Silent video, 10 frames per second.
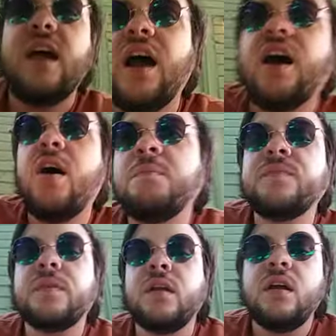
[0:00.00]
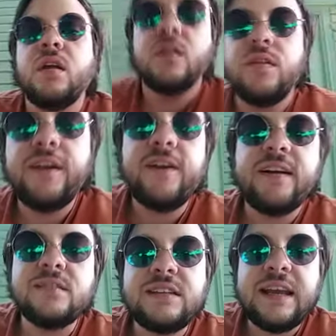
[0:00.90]
Um, there
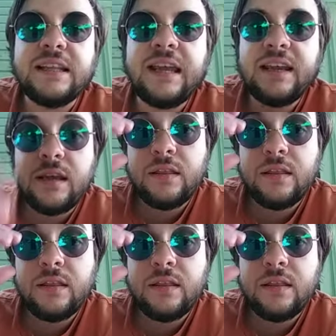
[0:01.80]
is a link